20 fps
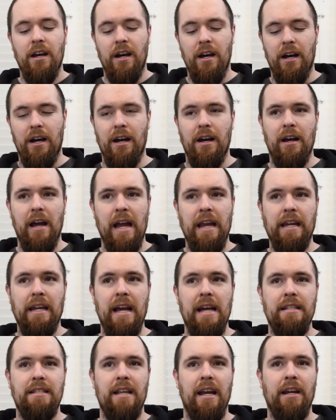Uh, I
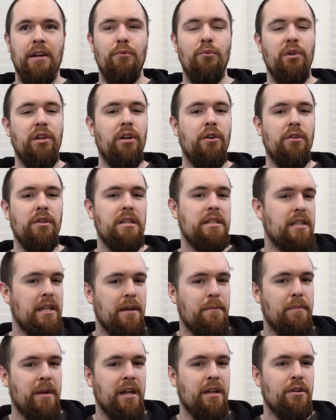guess I can really only see
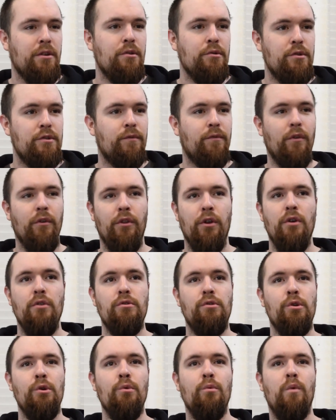it being used for
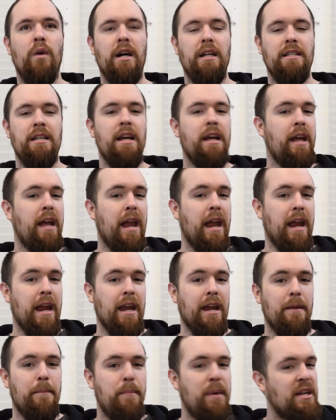those who want
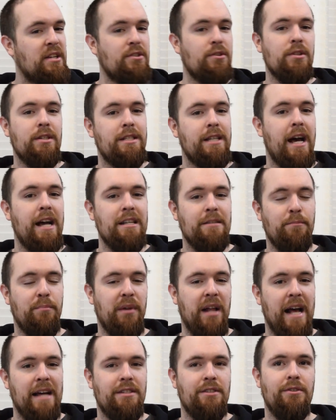a pistol-sized
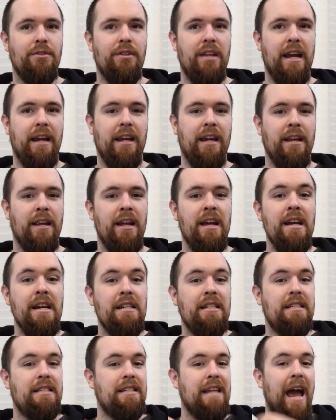blaster that can
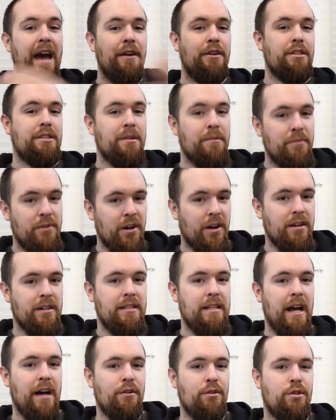scatter some
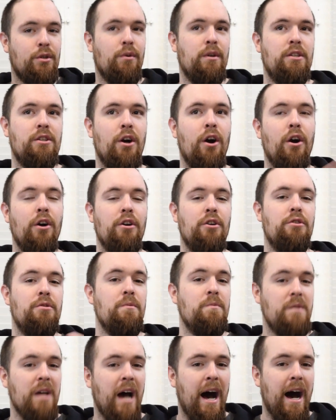darts out so it's harder to
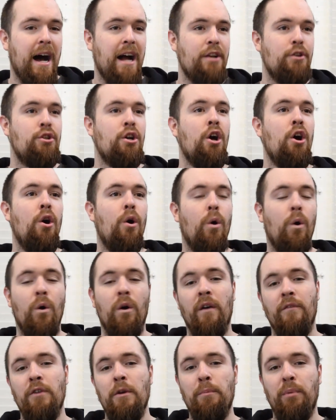dodge,
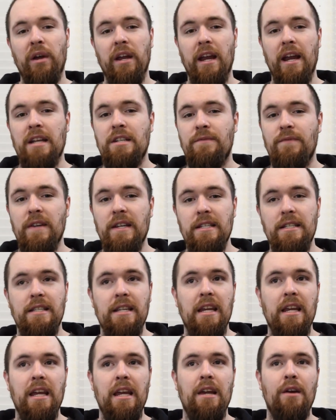or if you play H V
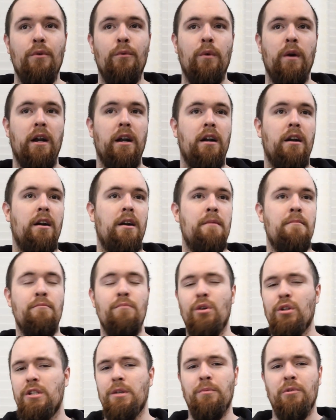Z where
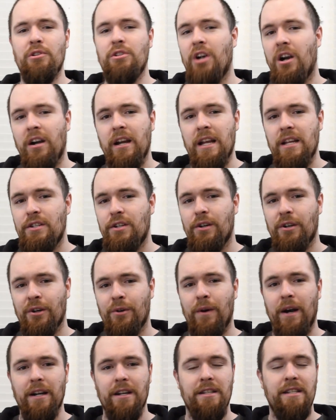multiple dart hits are
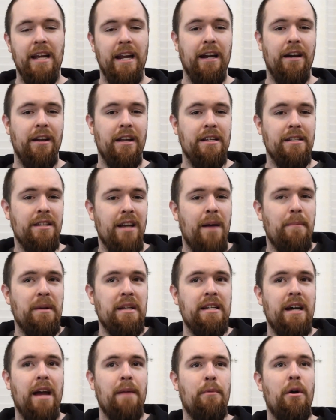required to take out a zombie
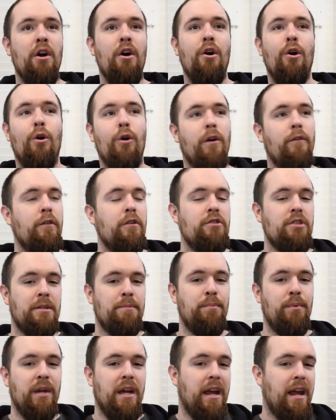type, or if you
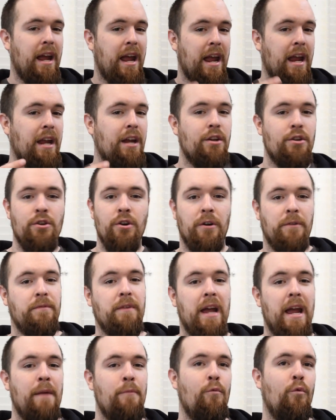just play a Nerf
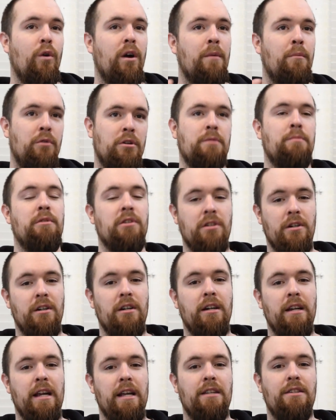game where multiple
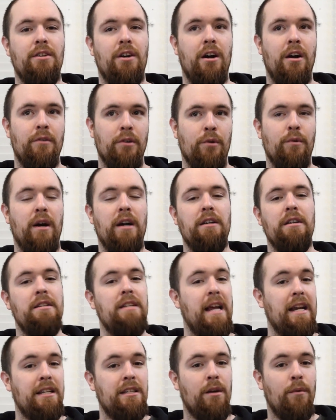dart hits are required to
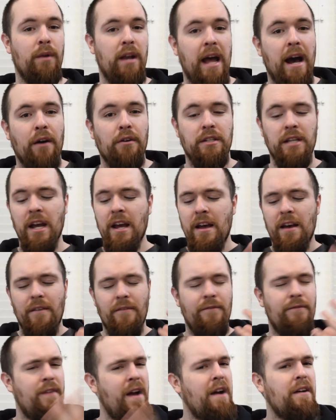take someone out.
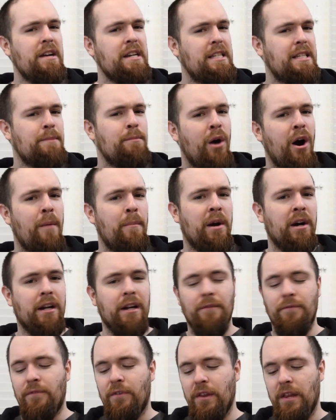Very small
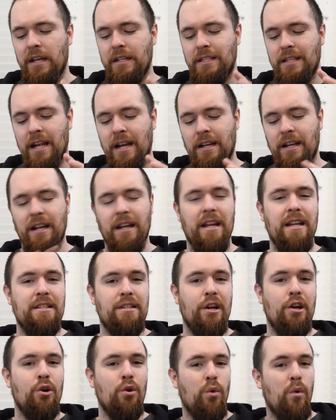market for this, and it
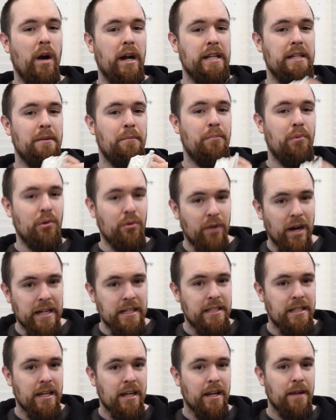is quite
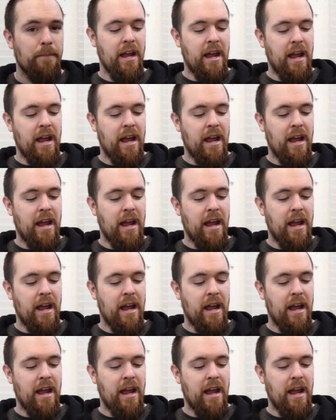pricey.